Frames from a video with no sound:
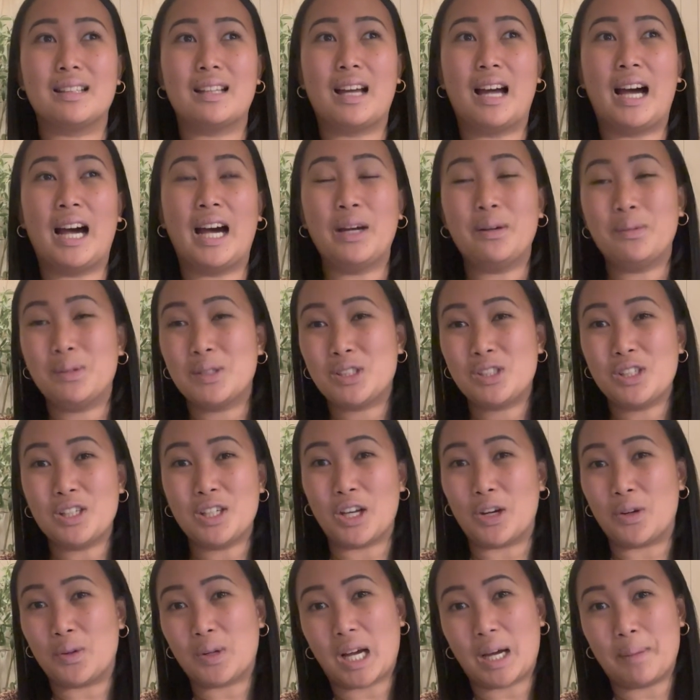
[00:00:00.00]
I was, you
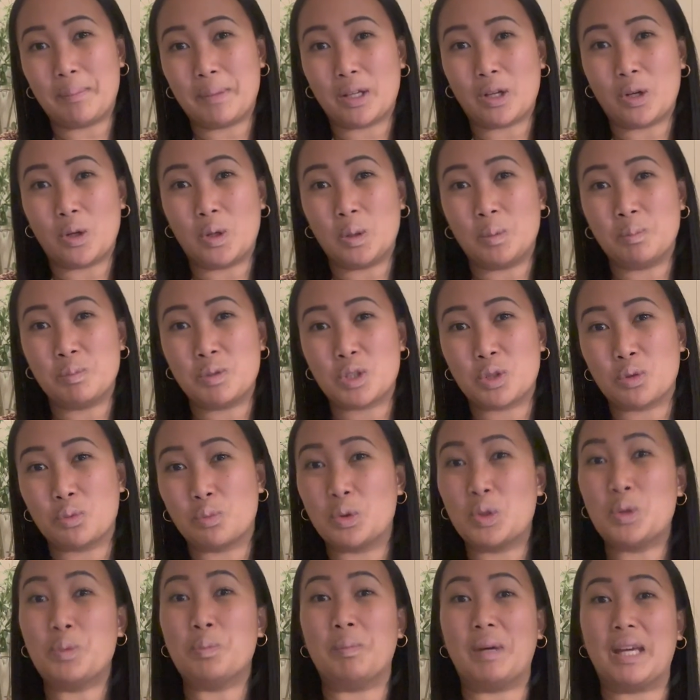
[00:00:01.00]
know, coming home to
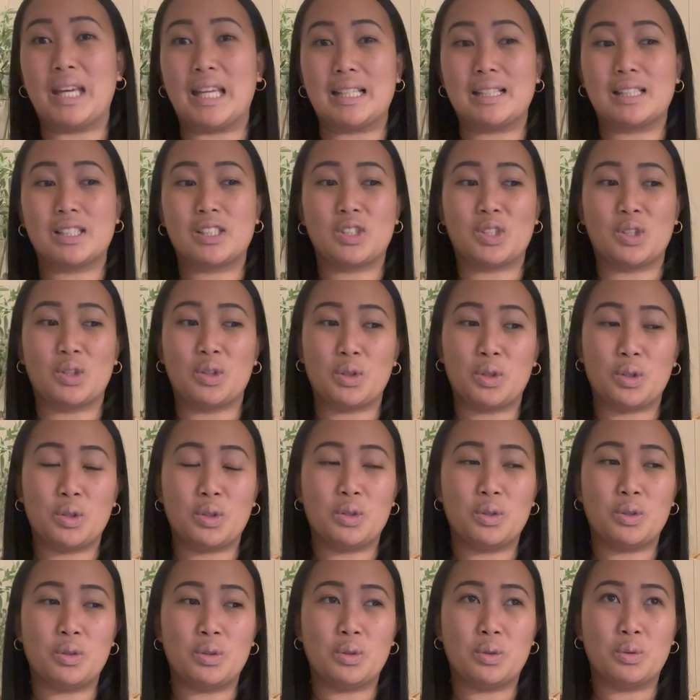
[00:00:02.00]
roommates
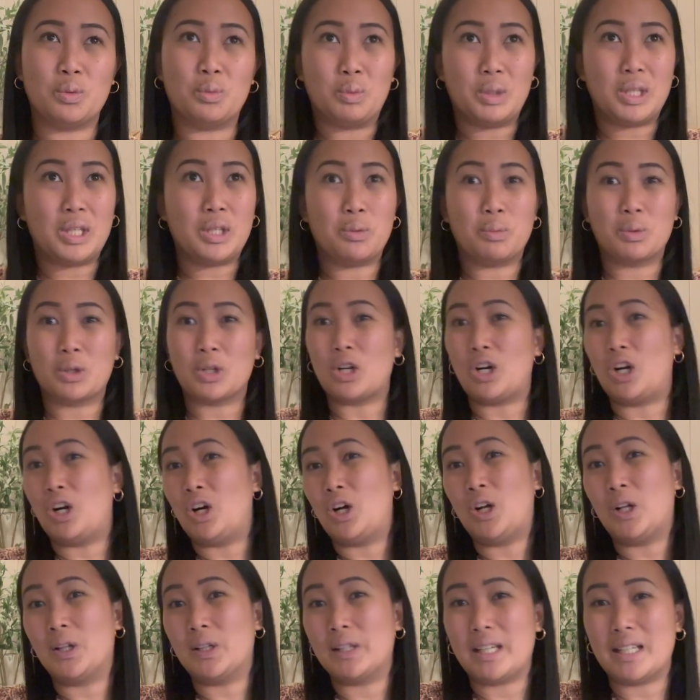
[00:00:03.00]
who we were
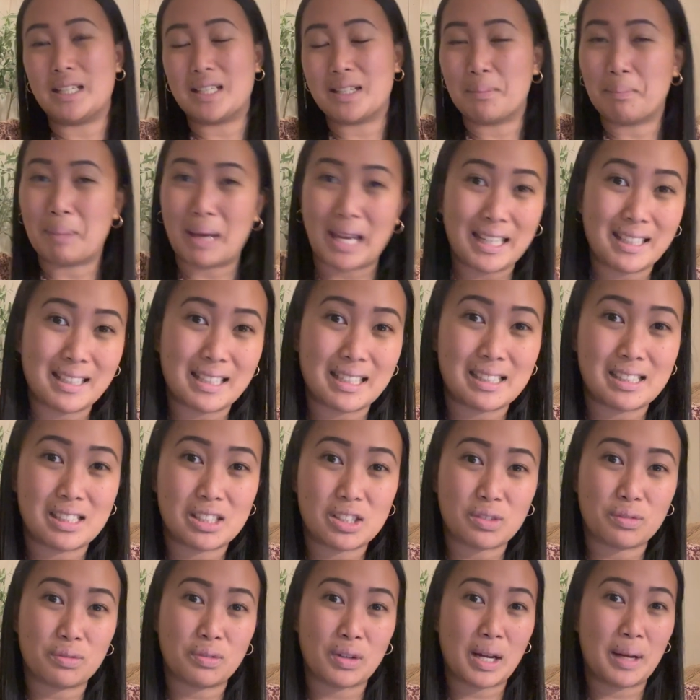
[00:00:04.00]
all
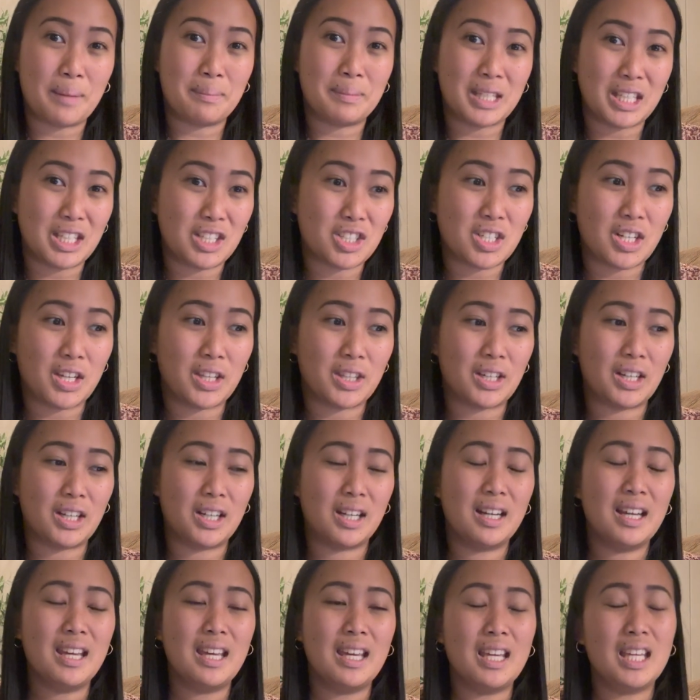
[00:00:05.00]
independent from each
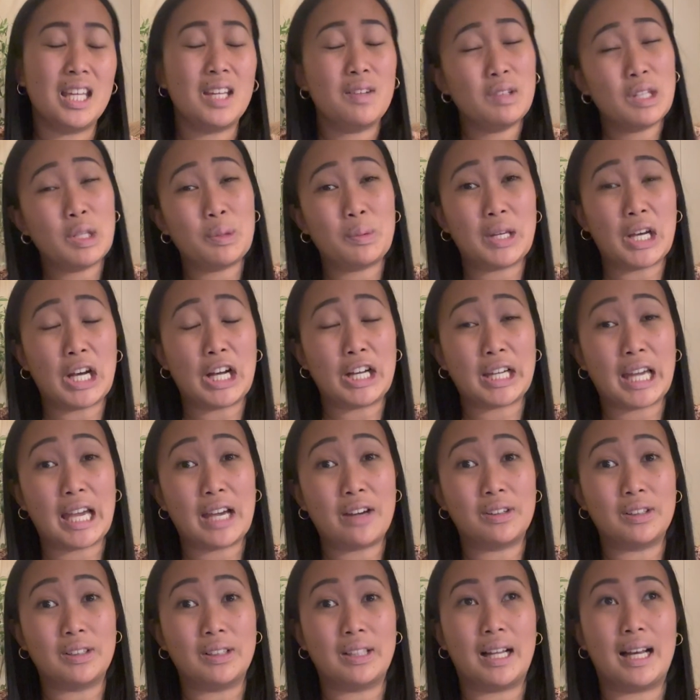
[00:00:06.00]
other, even though we hung
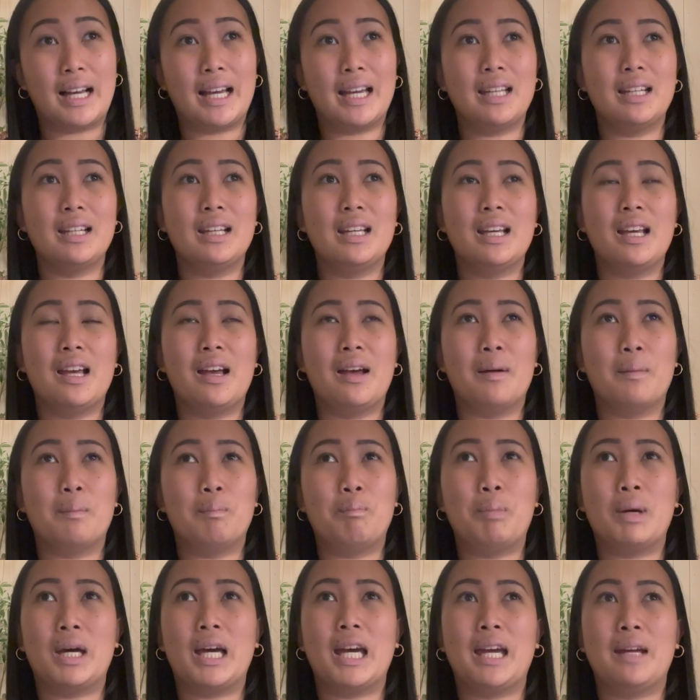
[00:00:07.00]
out a lot,
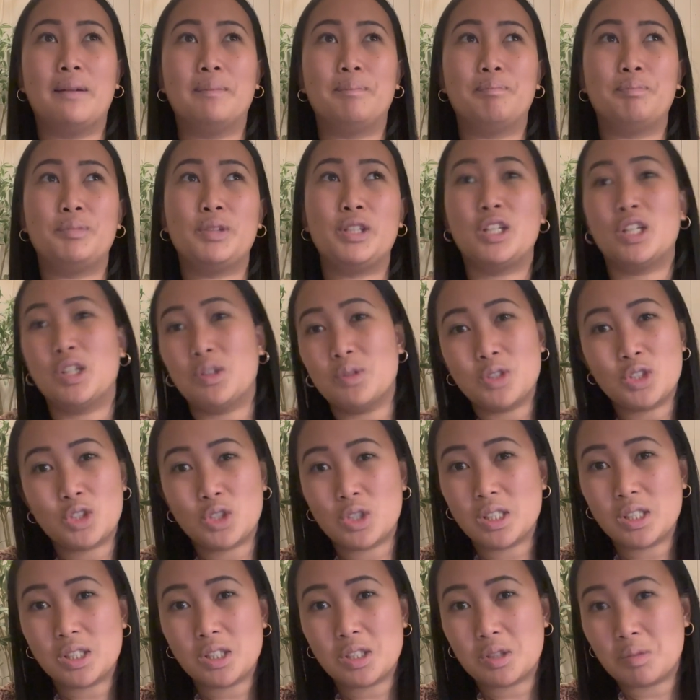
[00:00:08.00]
but you know, it was
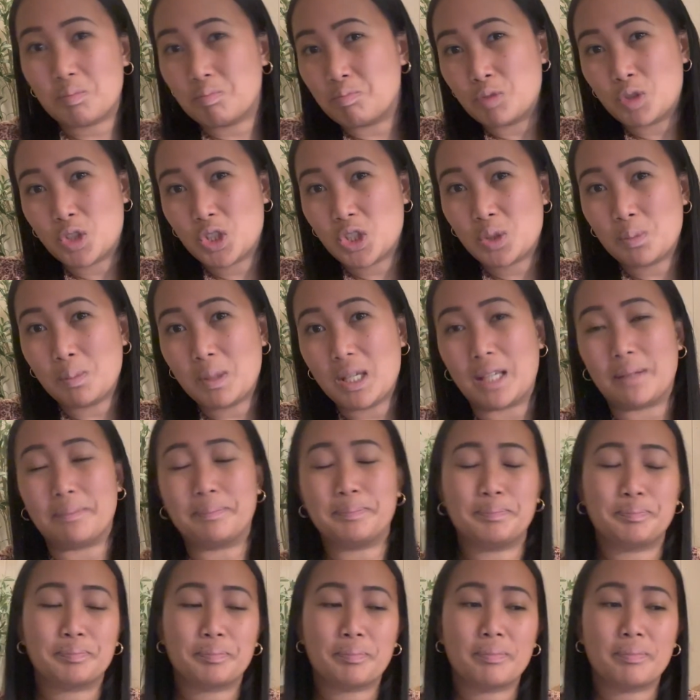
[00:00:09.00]
just me.